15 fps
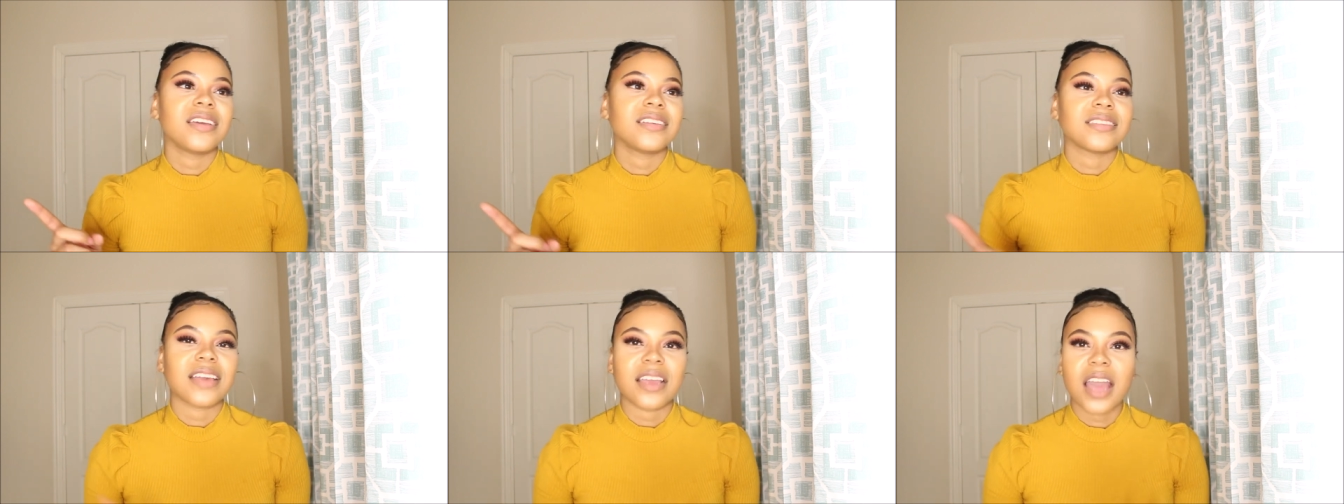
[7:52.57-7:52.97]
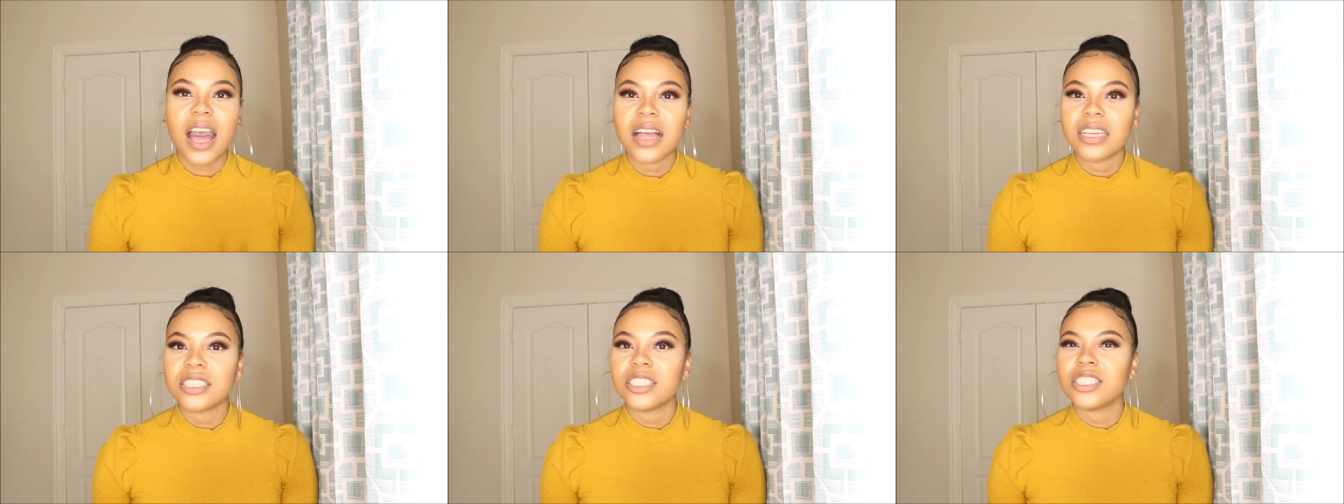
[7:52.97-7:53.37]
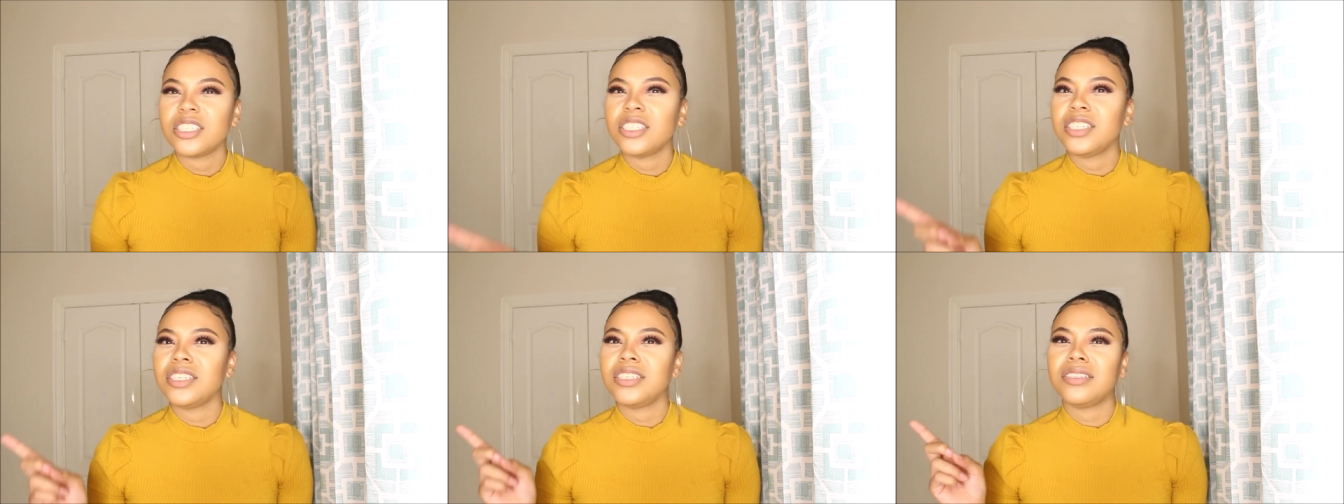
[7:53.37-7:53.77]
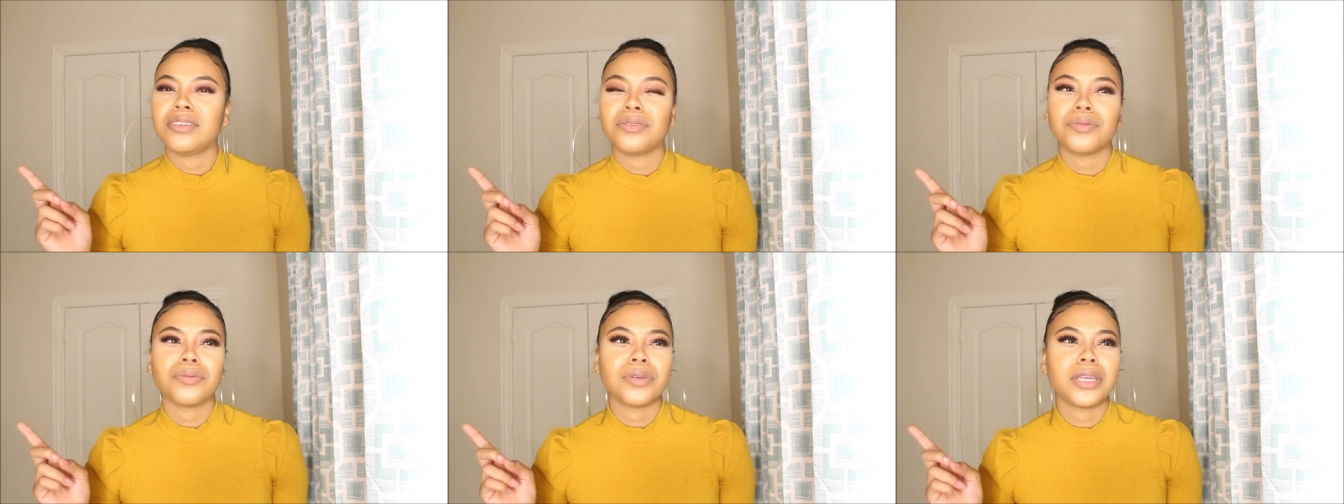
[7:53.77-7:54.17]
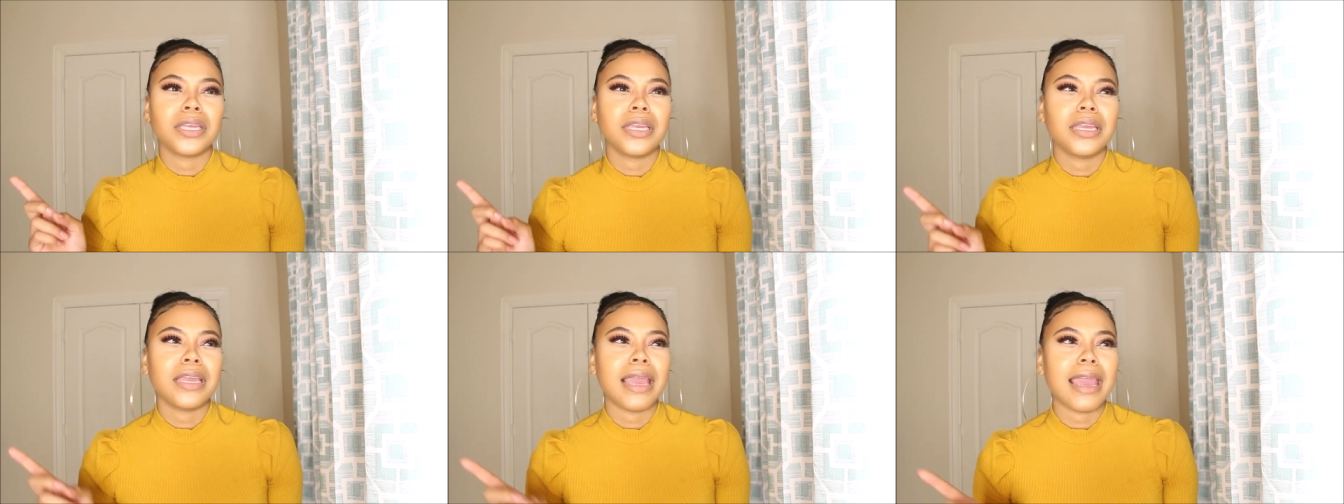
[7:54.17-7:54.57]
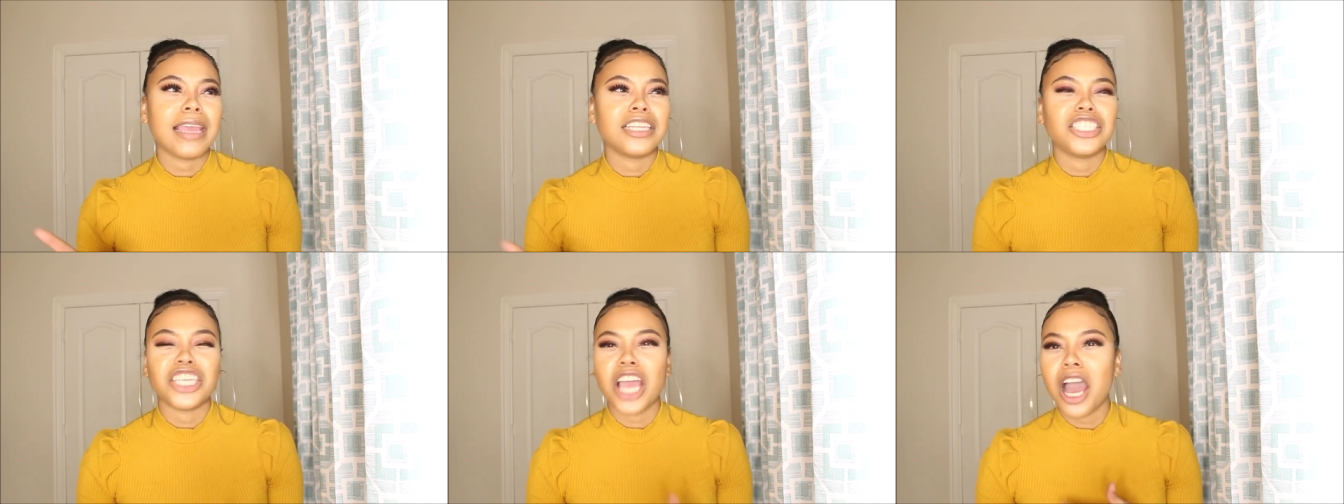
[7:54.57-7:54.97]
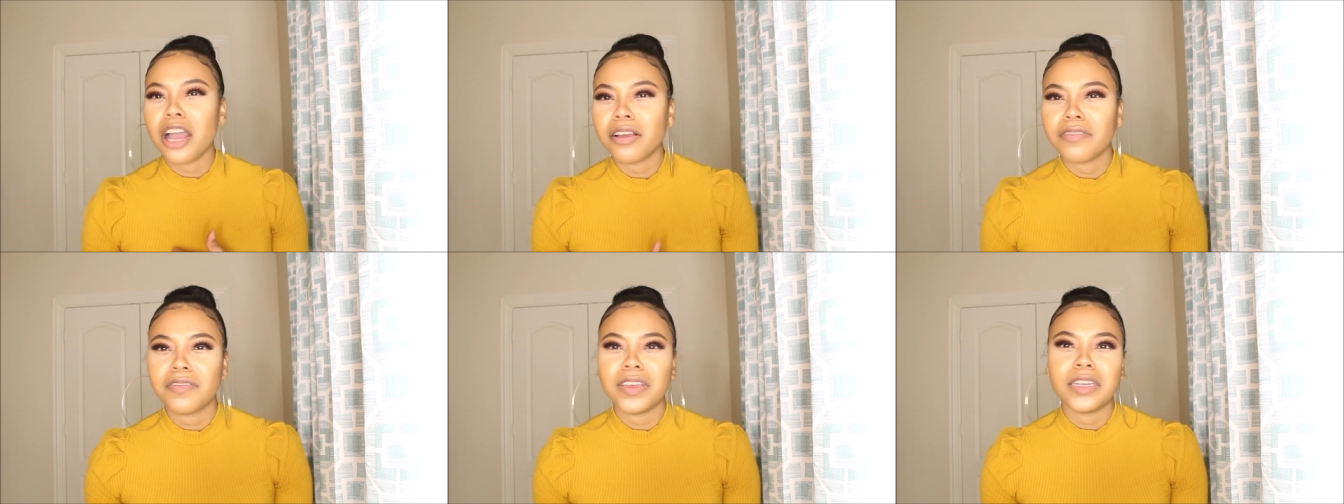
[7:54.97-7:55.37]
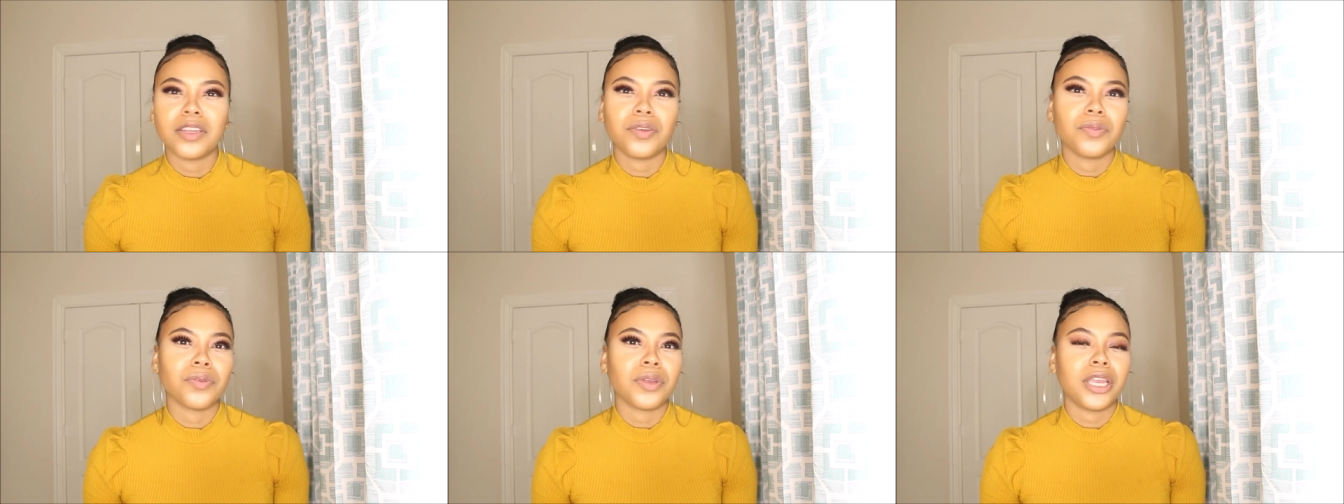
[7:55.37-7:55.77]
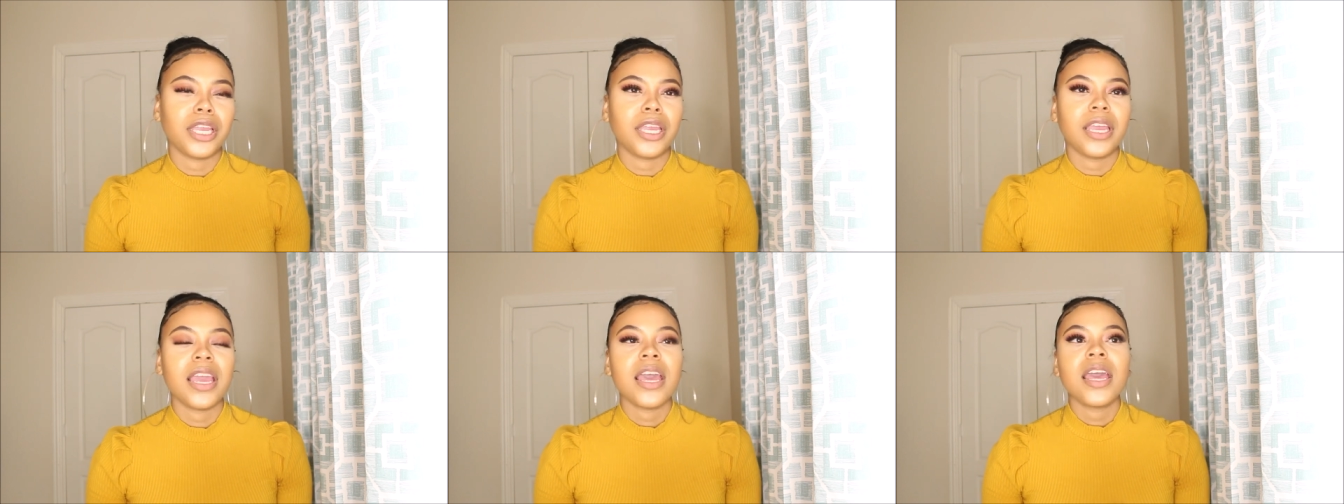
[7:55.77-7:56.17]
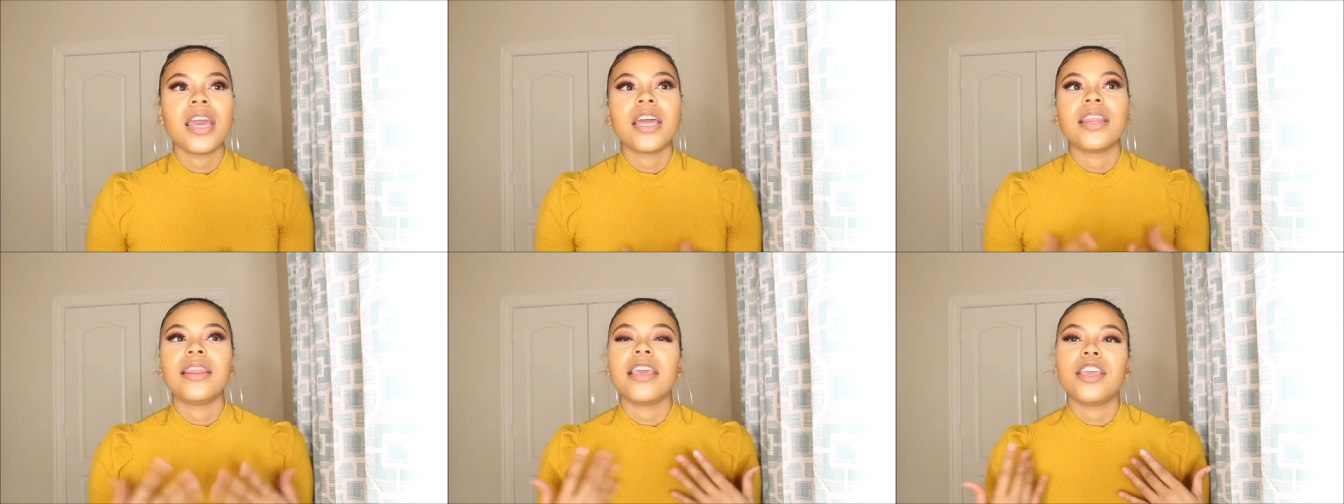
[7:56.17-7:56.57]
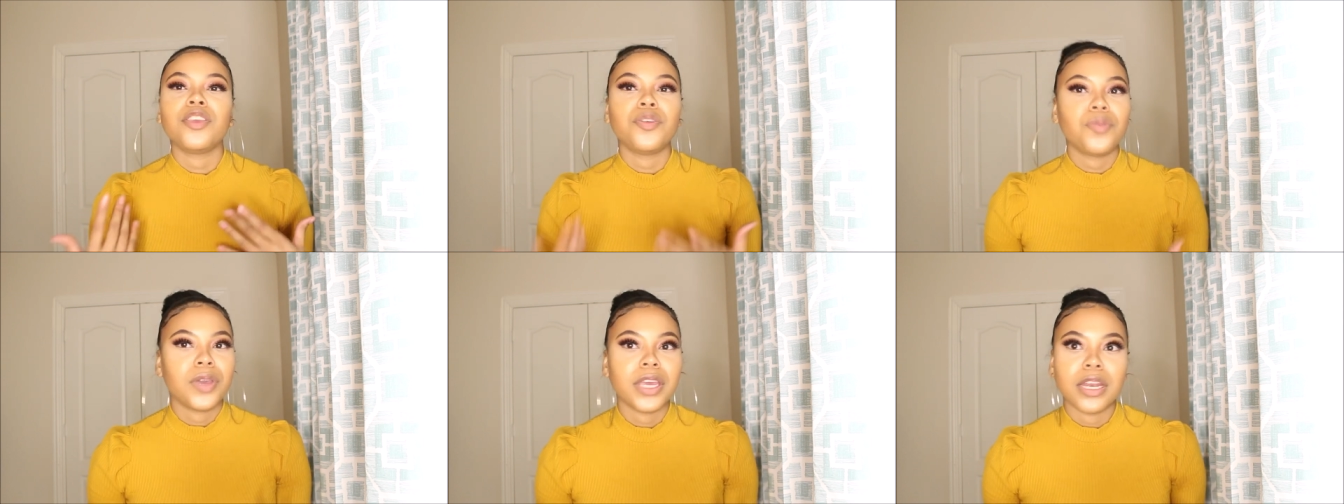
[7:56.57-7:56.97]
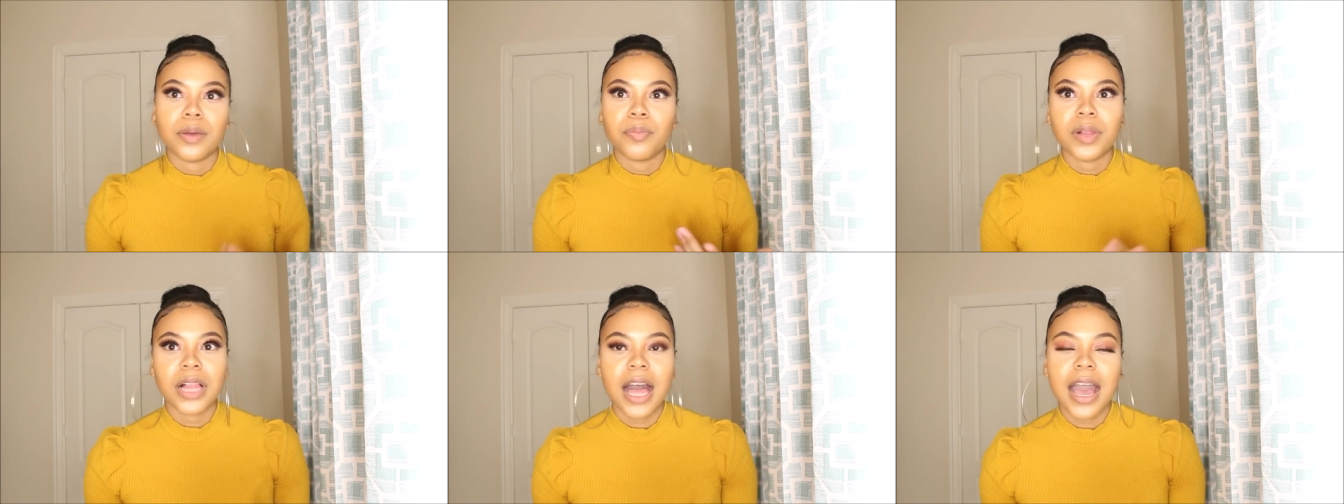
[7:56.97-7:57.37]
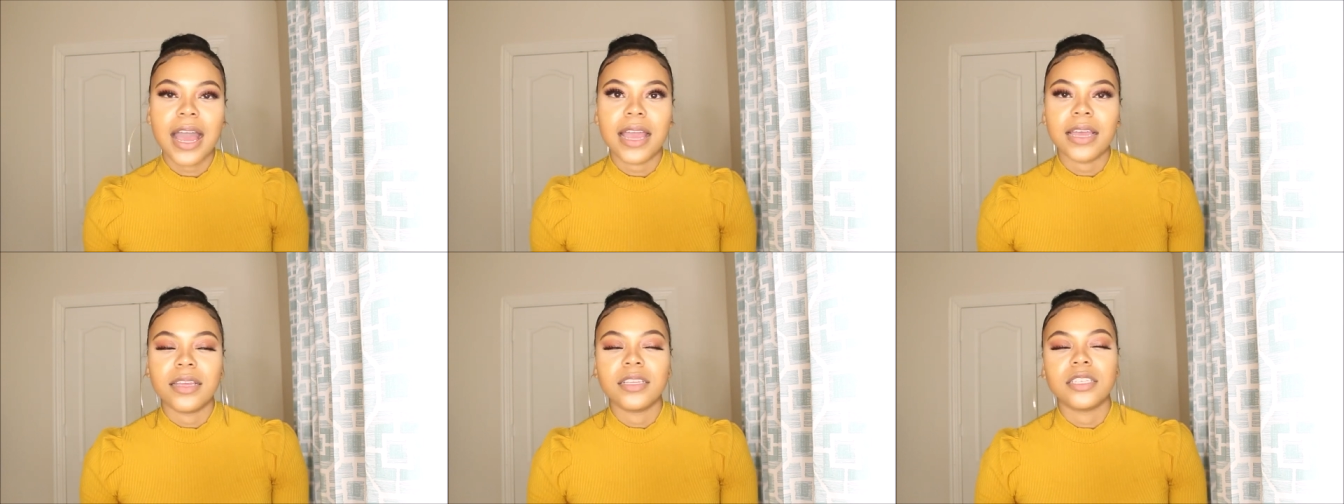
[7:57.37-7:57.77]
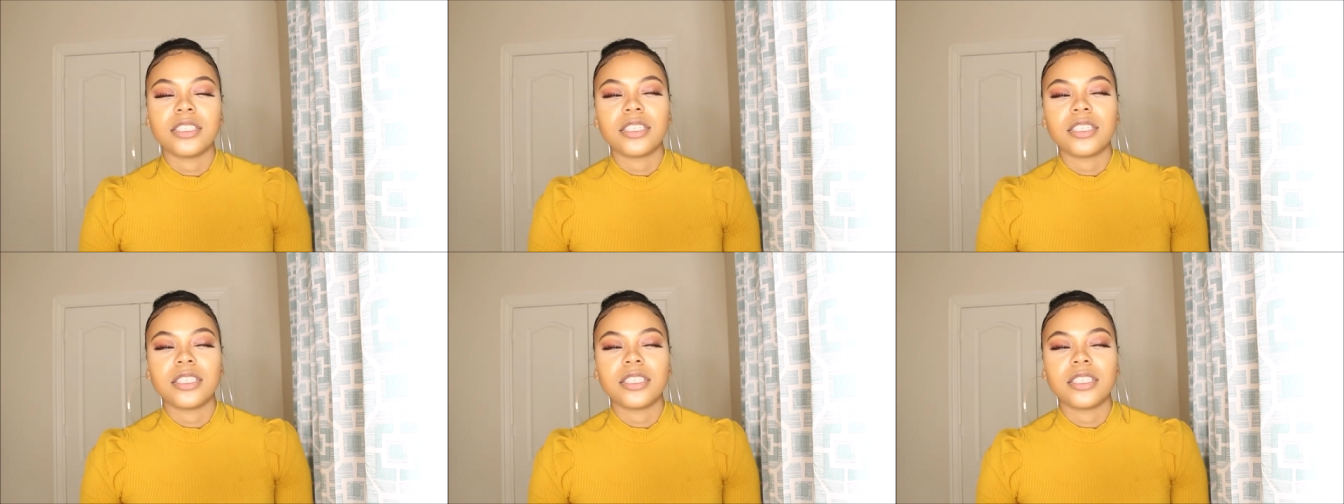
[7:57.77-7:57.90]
a psychology degree, a geography degree, then you can apply.